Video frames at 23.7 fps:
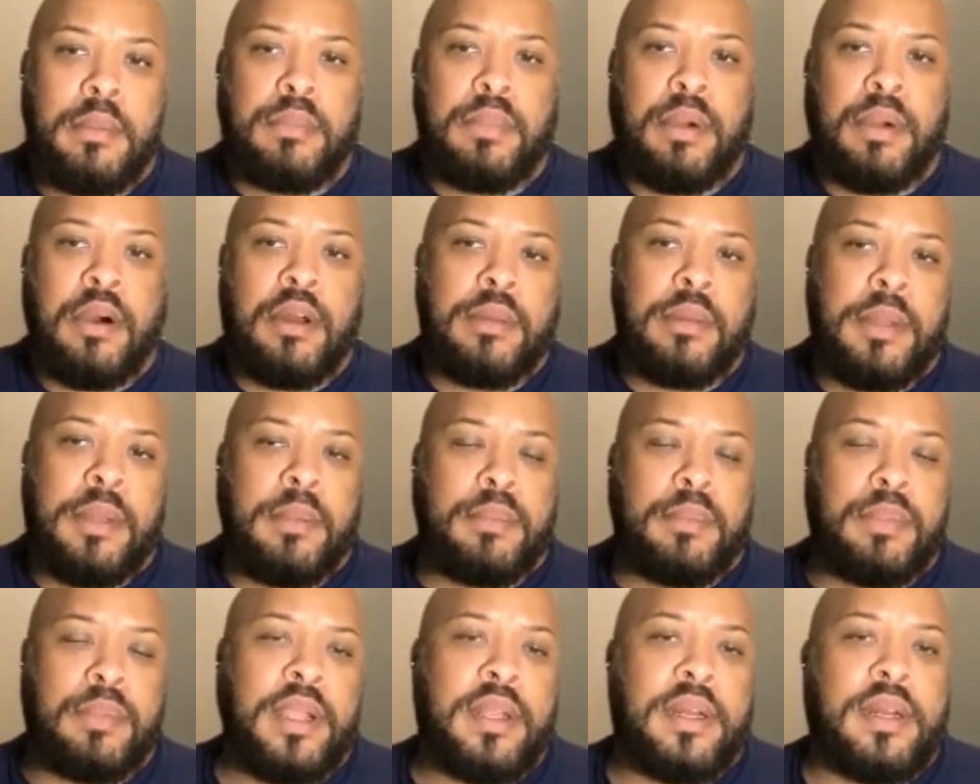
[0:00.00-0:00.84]
bought them
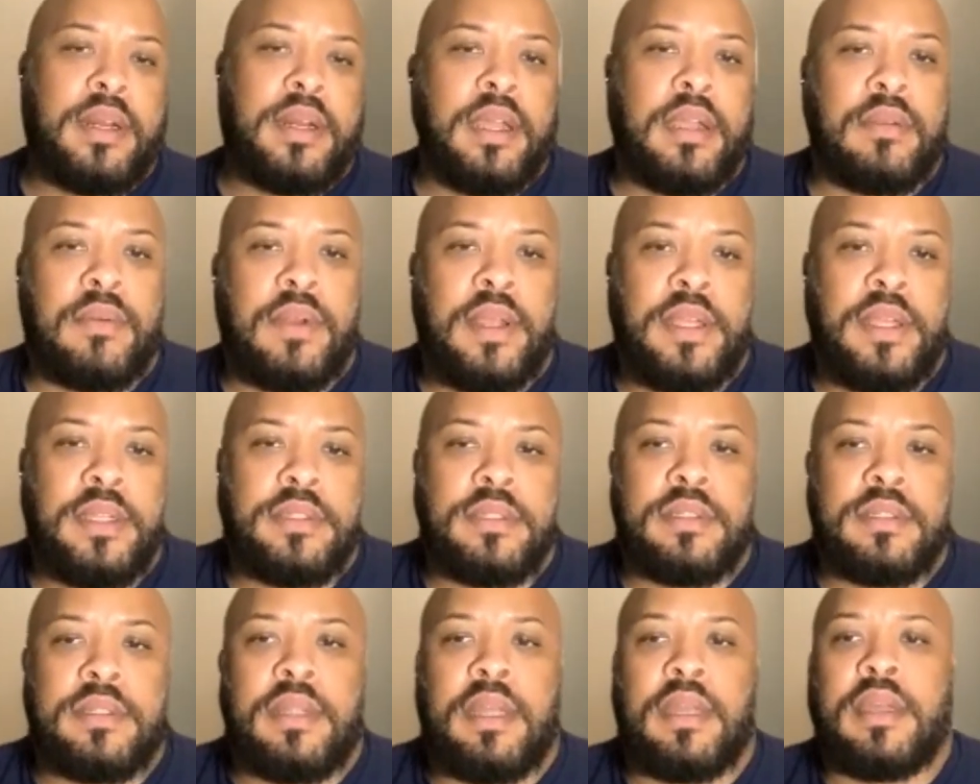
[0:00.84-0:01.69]
at breakneck rates
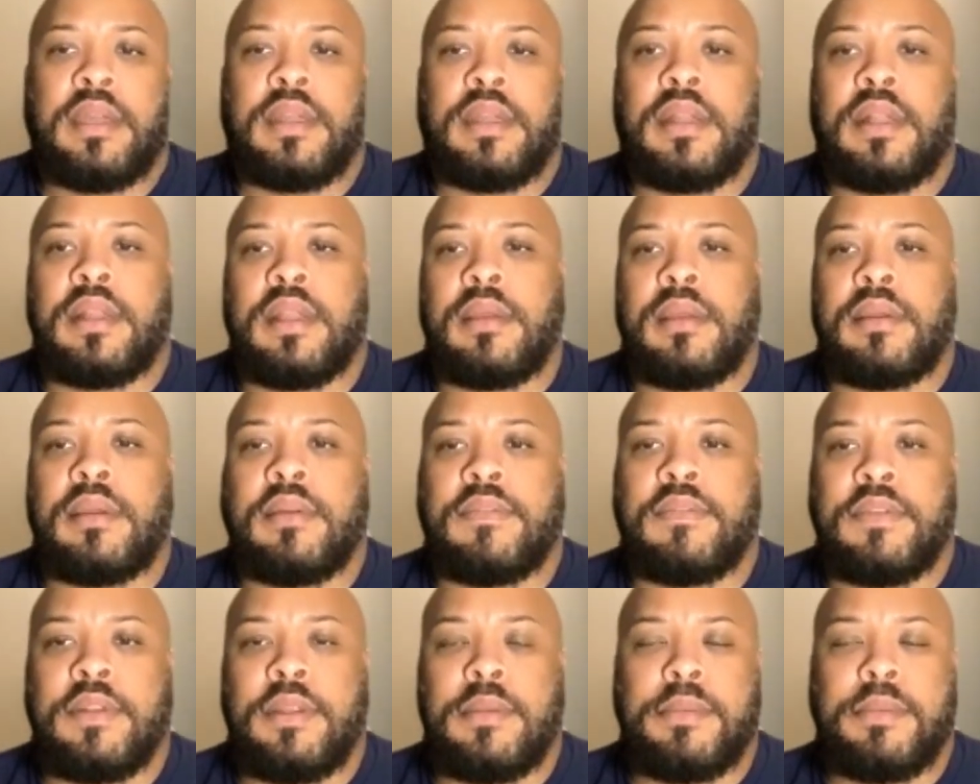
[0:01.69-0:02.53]
thinking that they
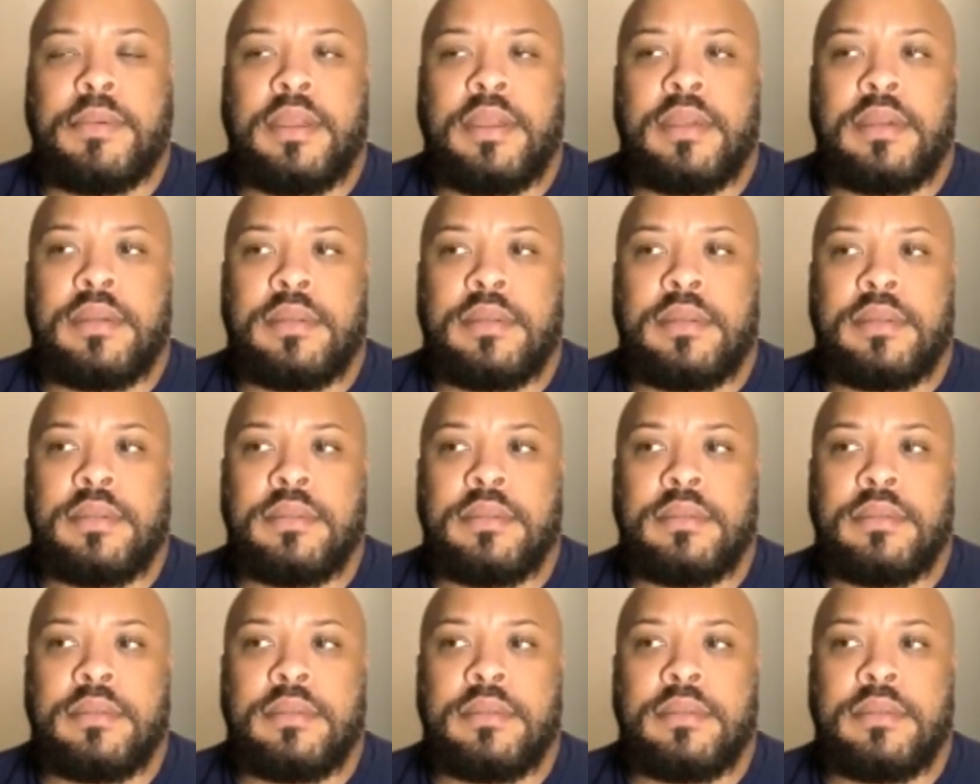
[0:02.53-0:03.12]
could flip it